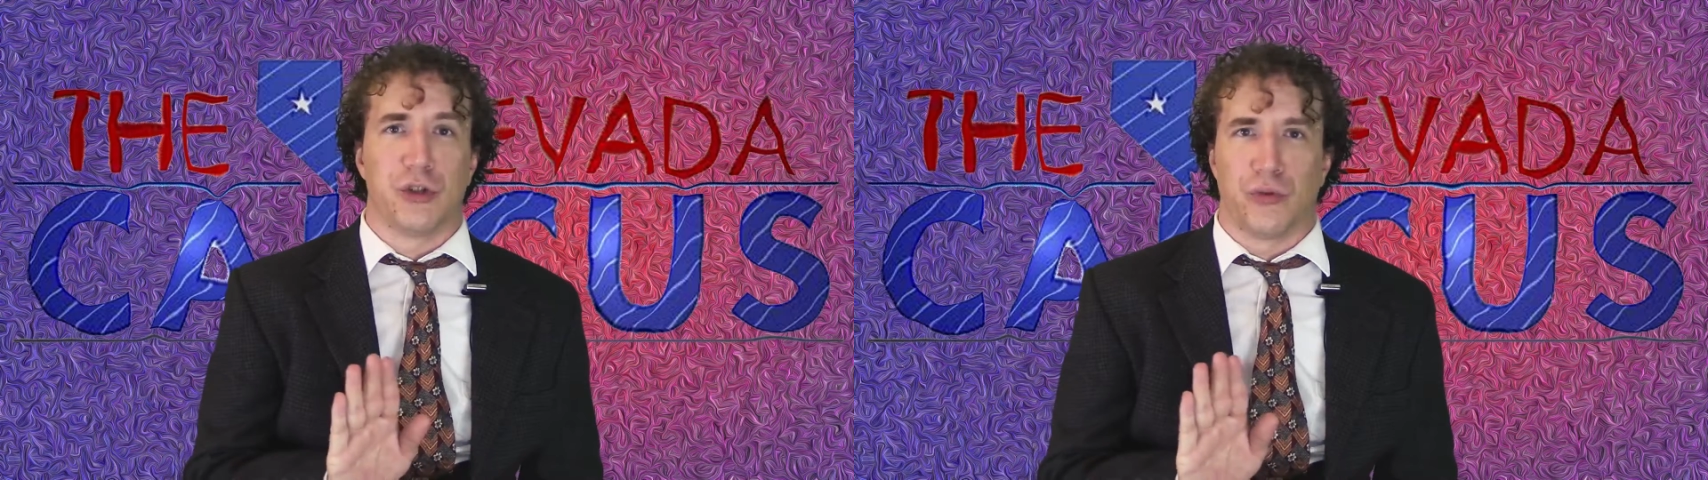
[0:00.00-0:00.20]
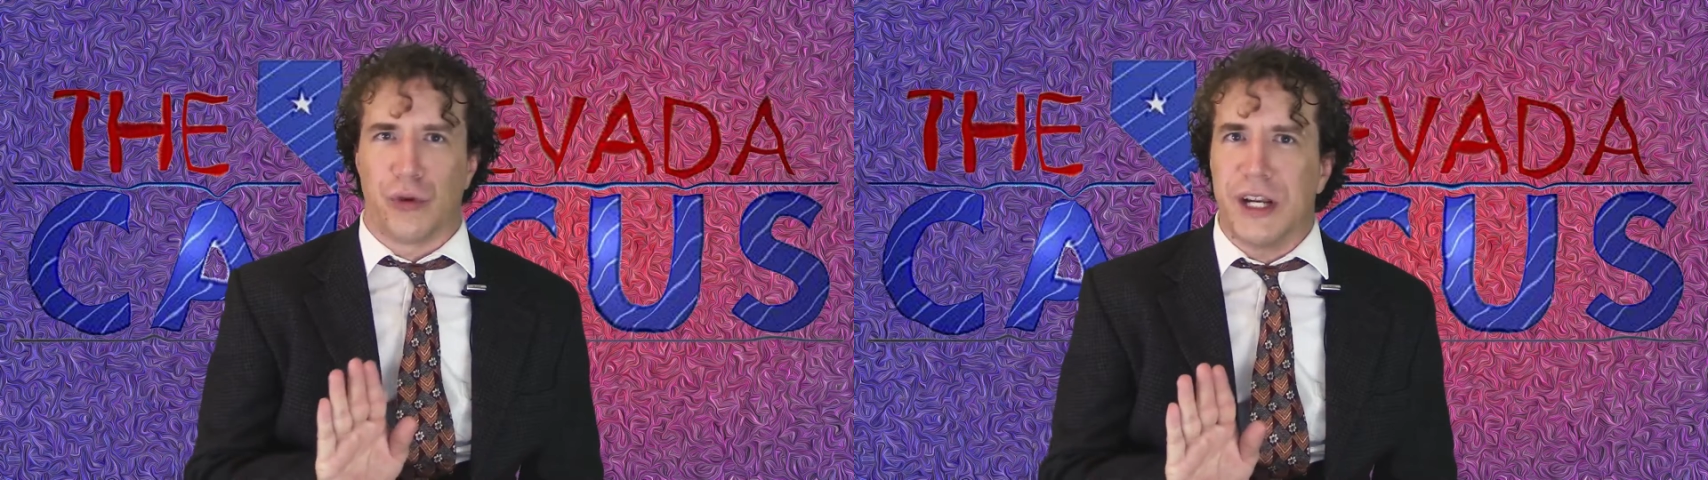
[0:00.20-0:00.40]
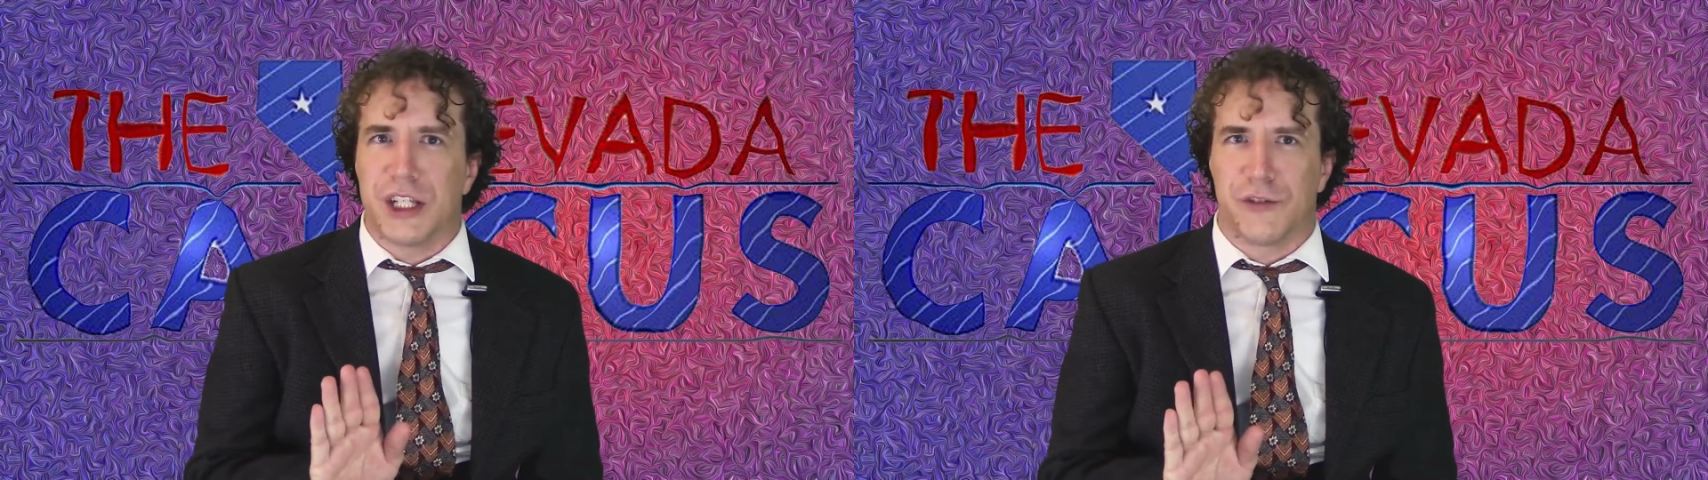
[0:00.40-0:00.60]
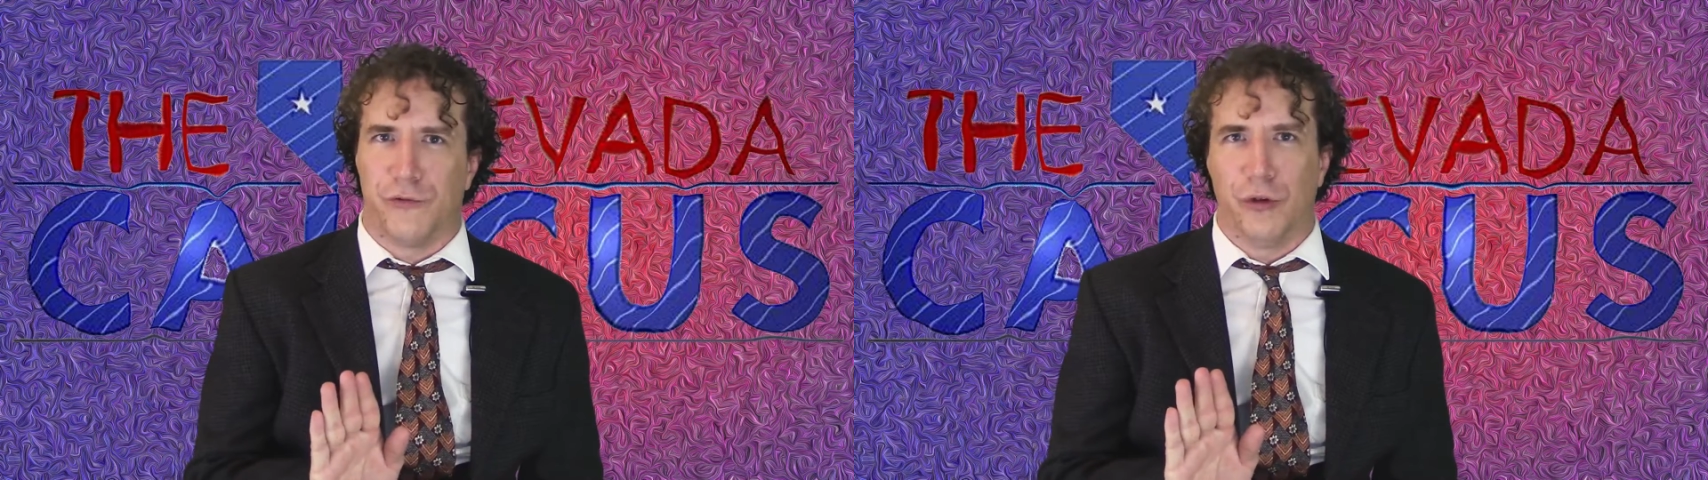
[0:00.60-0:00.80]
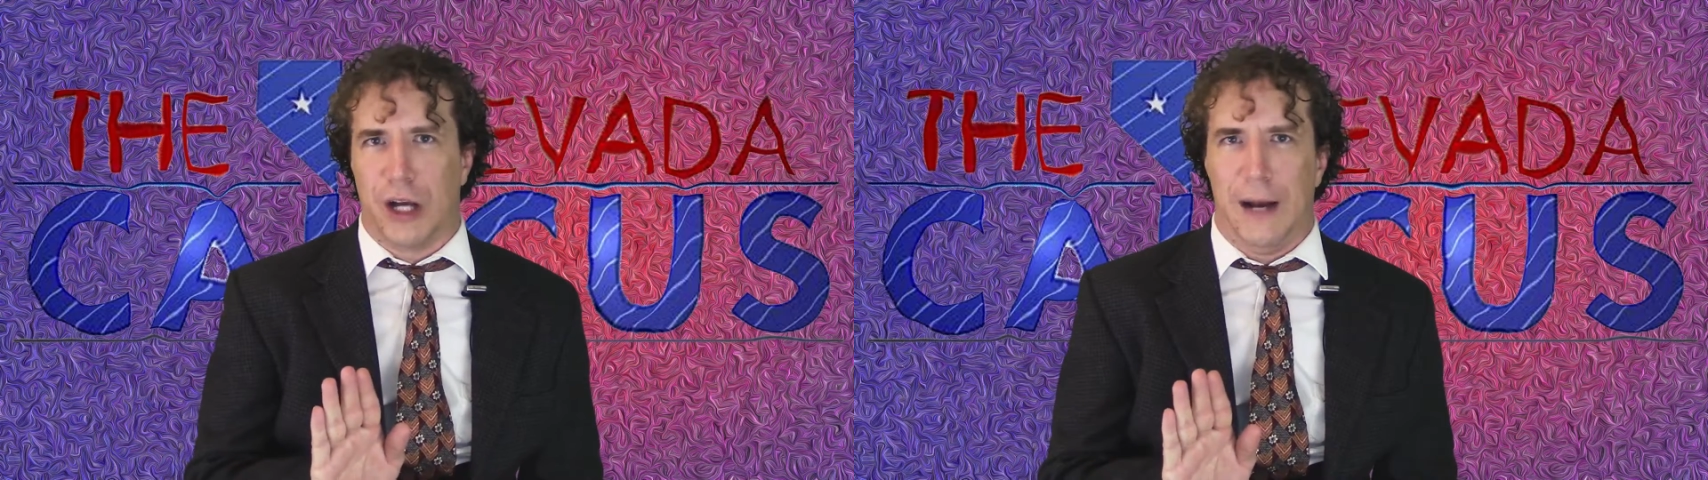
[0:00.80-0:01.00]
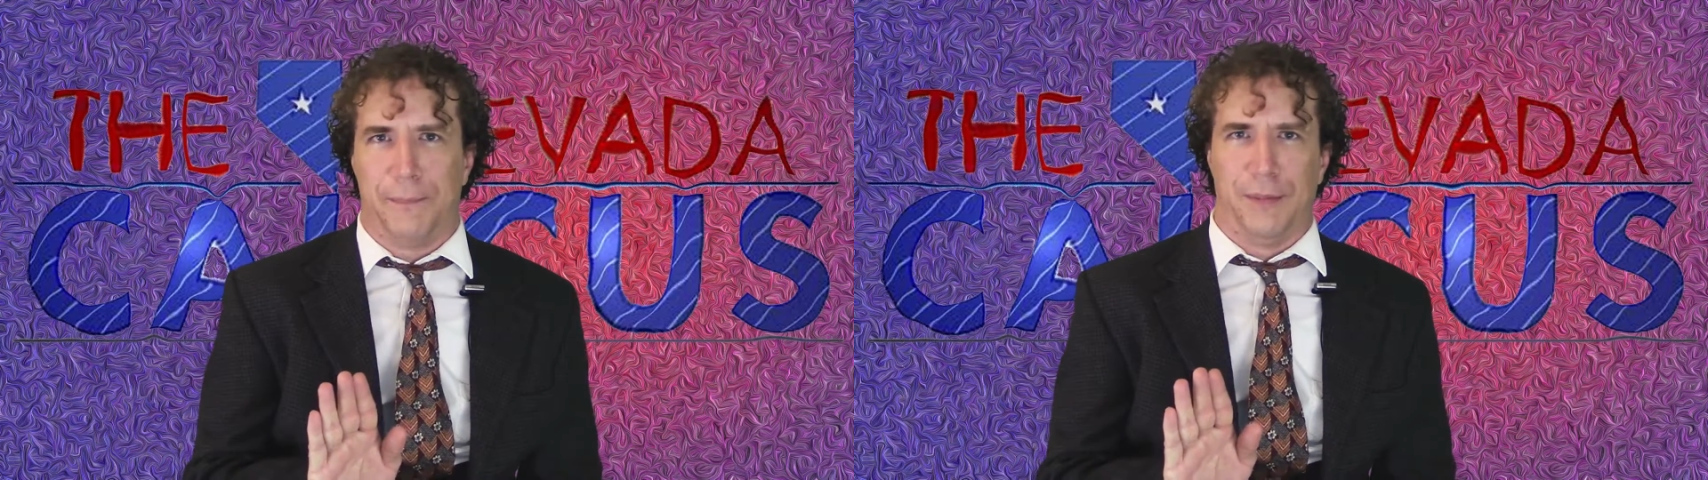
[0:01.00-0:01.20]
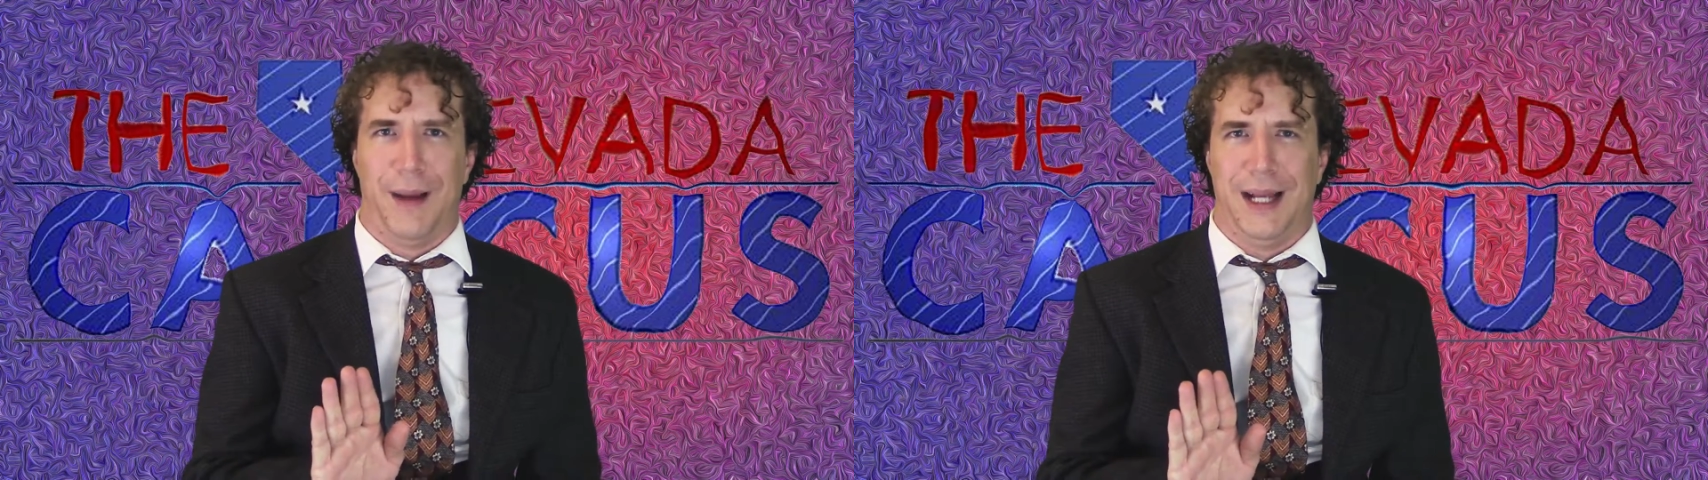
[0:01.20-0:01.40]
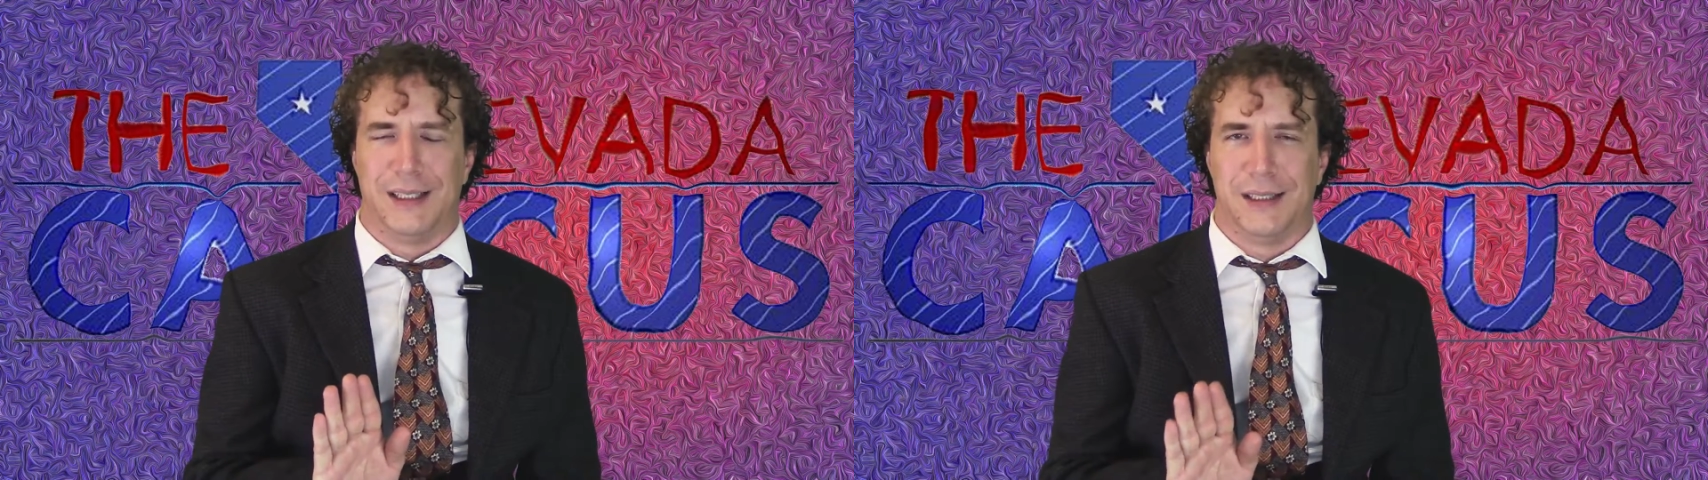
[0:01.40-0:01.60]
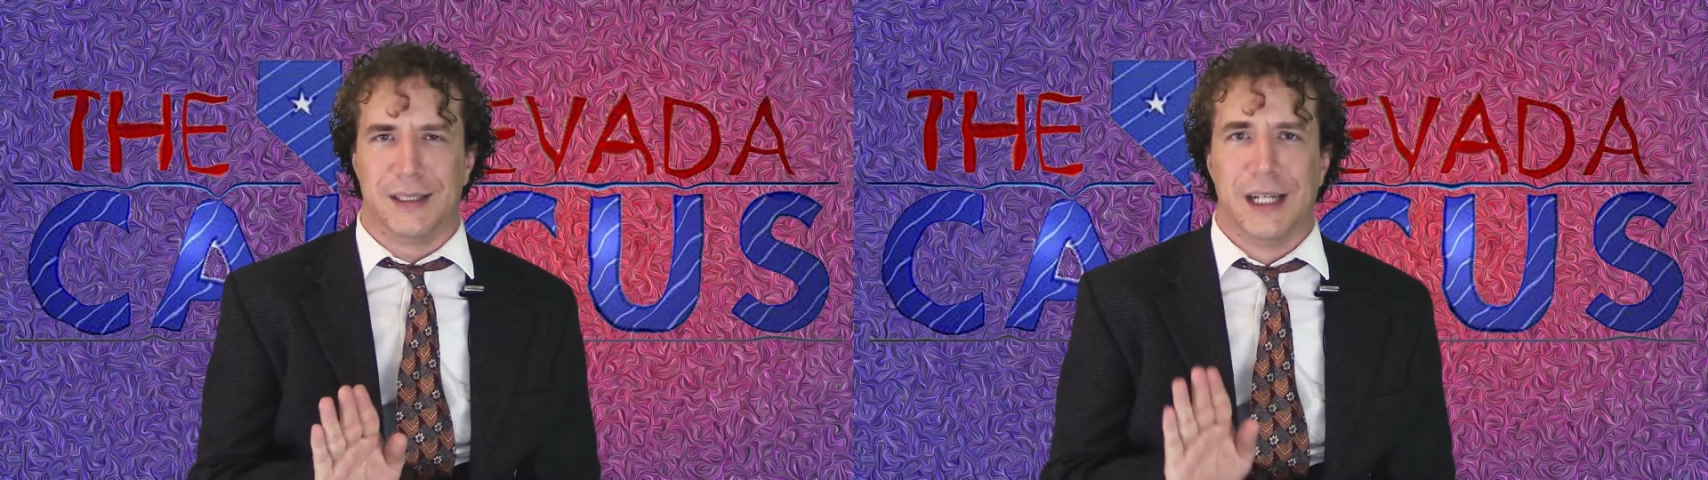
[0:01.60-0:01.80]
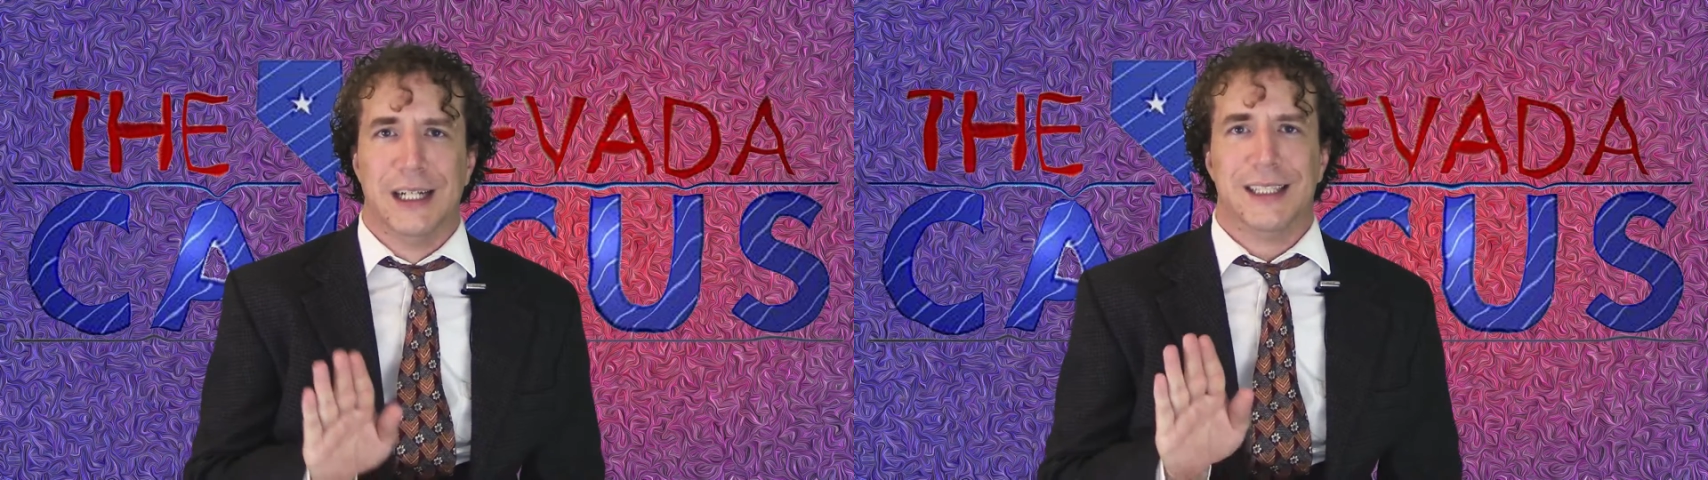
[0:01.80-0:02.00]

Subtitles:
graceful compromises,